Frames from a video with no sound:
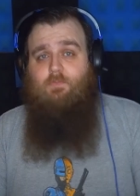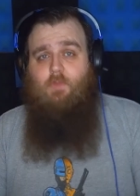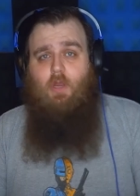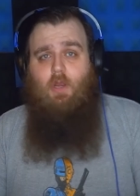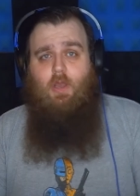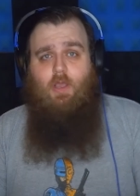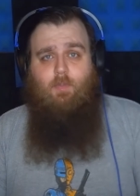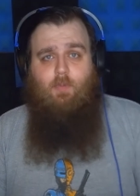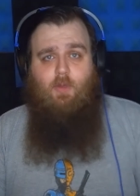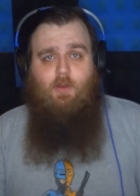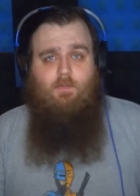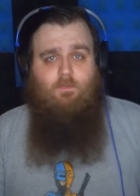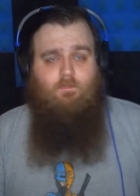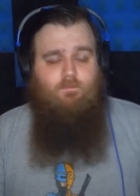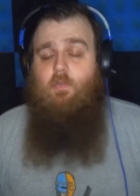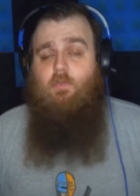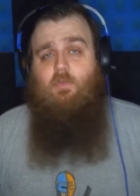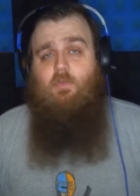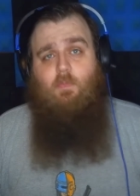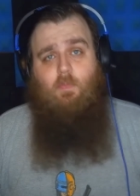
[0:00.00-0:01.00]
the like button,
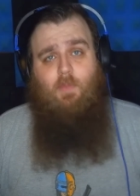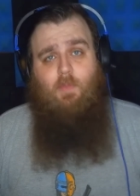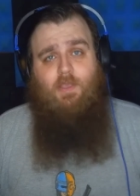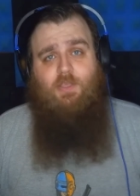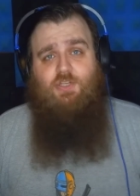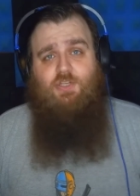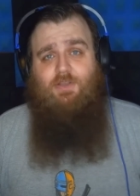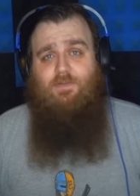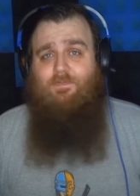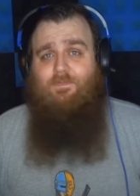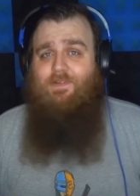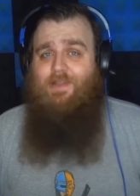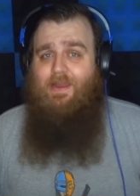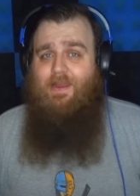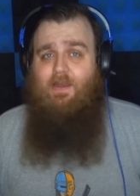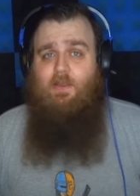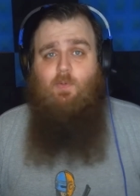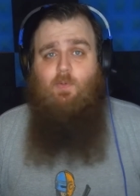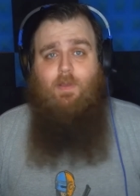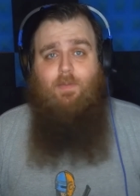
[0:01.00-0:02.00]
The makeshift
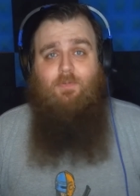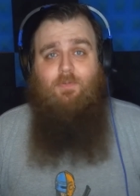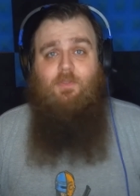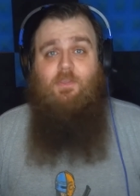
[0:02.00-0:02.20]
deadly weapon